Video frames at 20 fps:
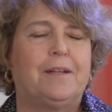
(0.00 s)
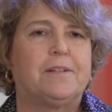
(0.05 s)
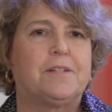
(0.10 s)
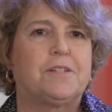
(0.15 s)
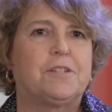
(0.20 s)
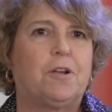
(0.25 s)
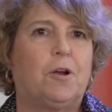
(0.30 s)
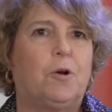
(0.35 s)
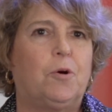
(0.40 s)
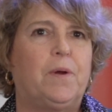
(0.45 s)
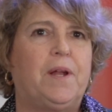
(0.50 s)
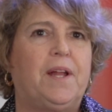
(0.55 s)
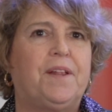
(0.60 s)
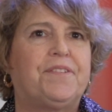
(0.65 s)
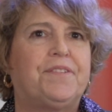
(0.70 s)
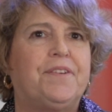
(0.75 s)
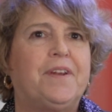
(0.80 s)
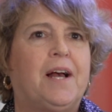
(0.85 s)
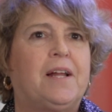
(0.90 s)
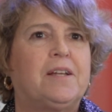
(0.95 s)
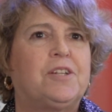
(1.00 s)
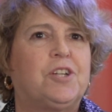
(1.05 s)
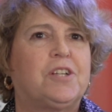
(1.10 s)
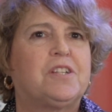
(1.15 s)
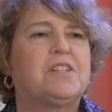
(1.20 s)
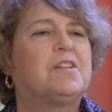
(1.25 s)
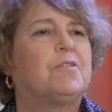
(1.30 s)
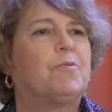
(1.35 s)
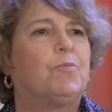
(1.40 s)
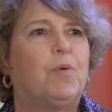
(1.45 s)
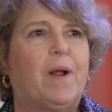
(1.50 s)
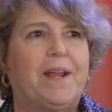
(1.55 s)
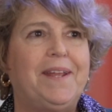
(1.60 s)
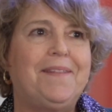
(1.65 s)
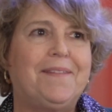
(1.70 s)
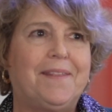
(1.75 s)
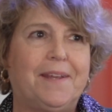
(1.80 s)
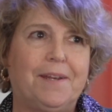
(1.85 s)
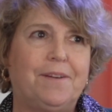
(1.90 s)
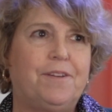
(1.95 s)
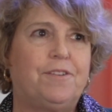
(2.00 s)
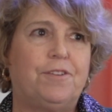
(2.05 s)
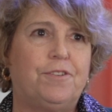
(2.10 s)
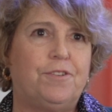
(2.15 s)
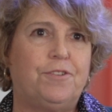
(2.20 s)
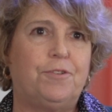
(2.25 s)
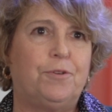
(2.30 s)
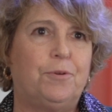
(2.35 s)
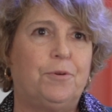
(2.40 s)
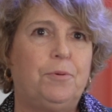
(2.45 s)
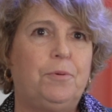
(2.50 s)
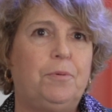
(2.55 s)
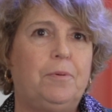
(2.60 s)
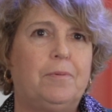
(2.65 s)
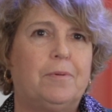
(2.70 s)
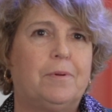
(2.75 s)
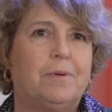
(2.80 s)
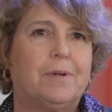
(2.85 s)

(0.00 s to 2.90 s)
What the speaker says: So it's not just the right thing to do,